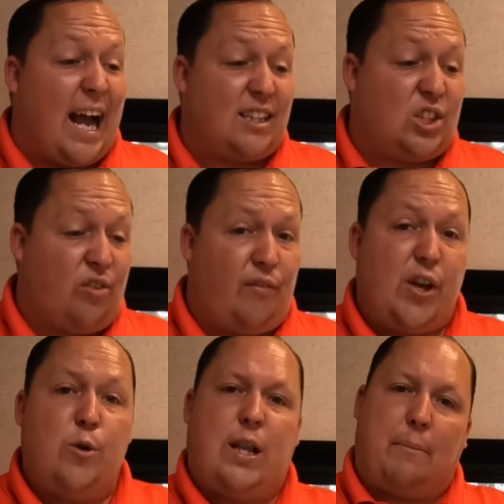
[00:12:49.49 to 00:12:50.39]
That's the
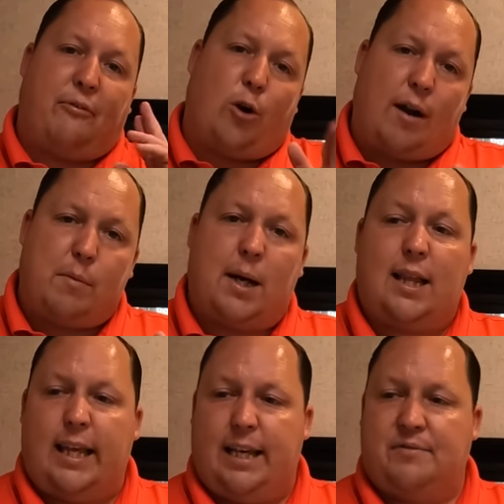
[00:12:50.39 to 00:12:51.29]
review. Now, before everybody
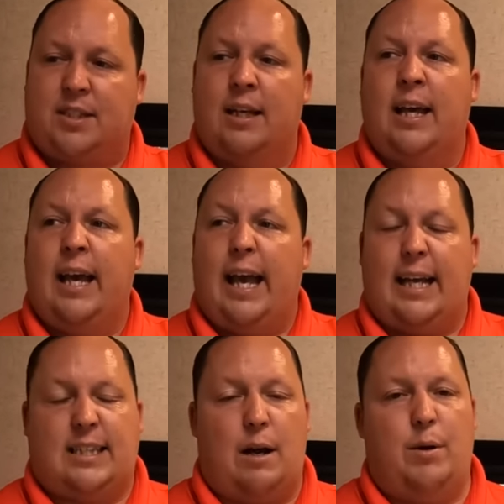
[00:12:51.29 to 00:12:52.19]
leaves,
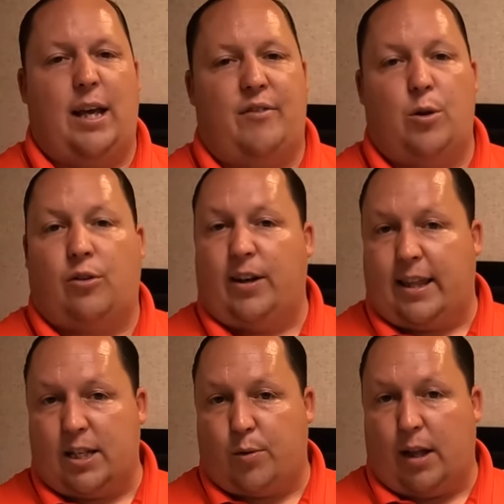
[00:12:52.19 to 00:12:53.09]
it's time we give you three
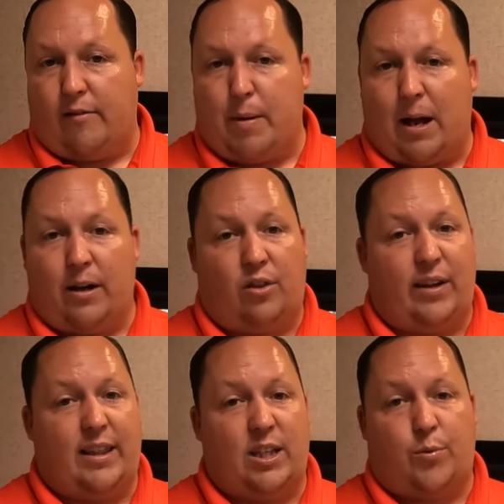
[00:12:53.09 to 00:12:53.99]
things we love about it and
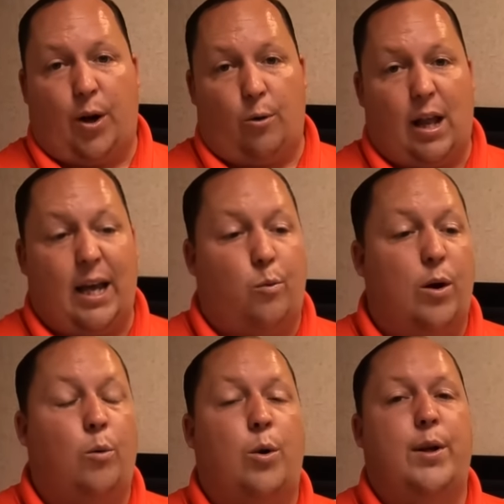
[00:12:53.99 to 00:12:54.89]
three things we don't like.
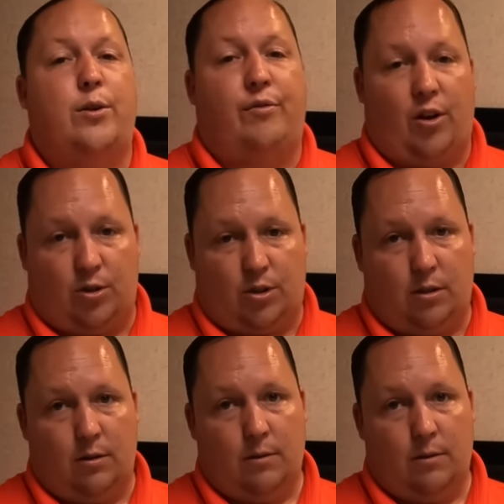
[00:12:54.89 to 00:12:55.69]
Will, what do we do first?